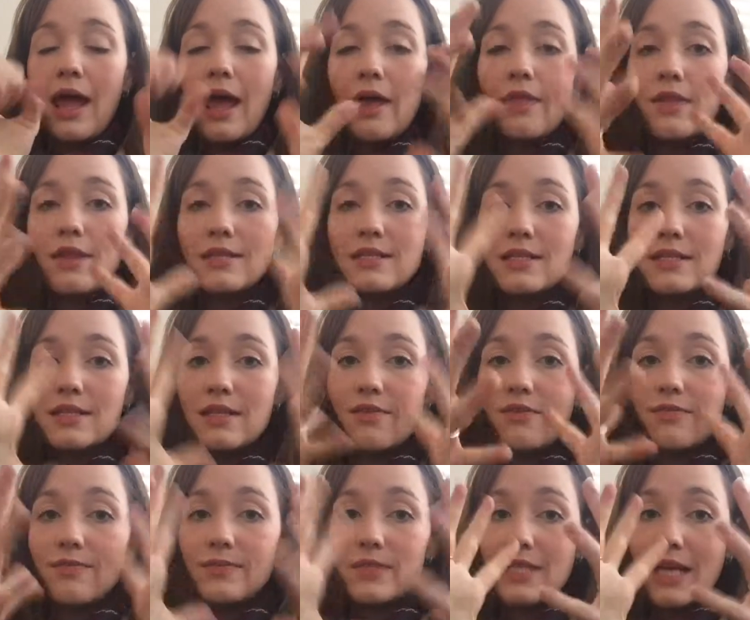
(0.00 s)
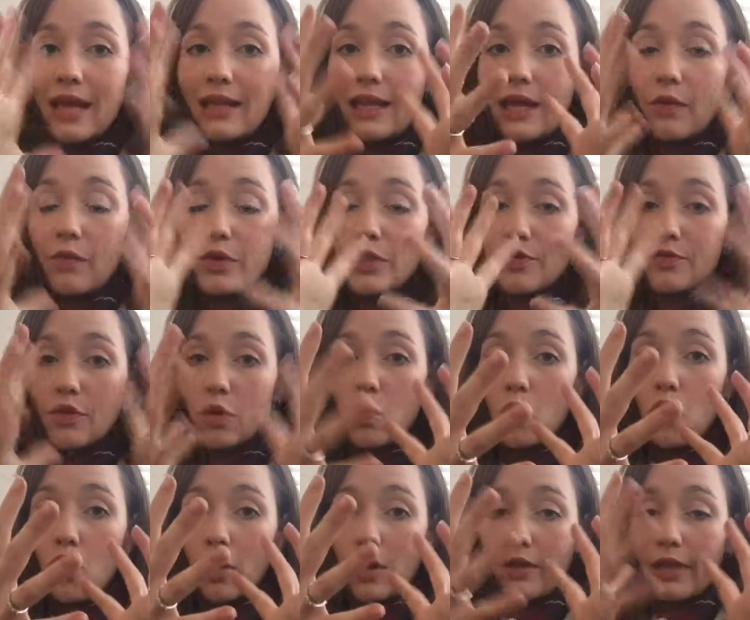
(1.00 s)
and this is the sign language for
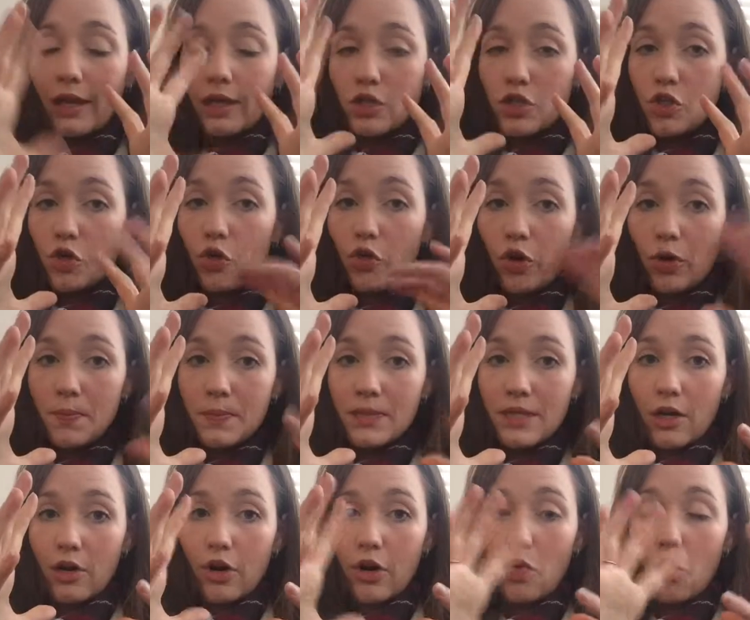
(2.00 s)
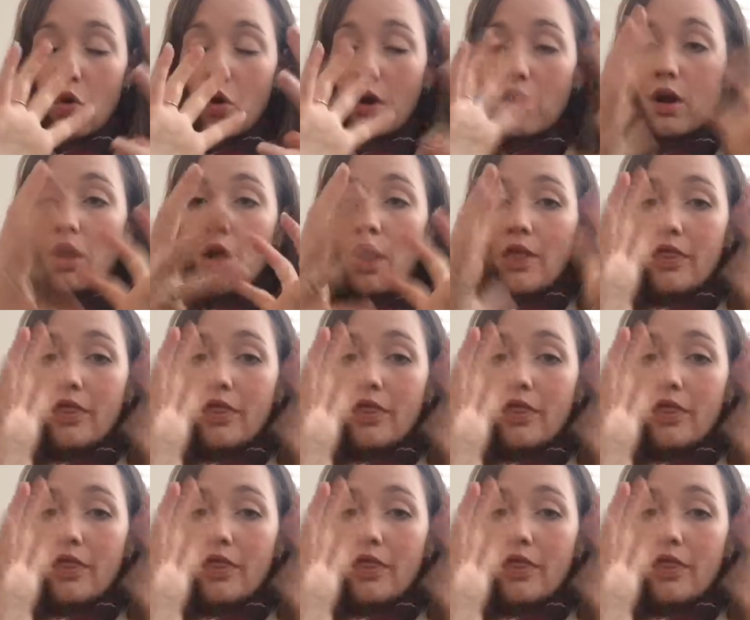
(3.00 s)
war, like two groups that are at war.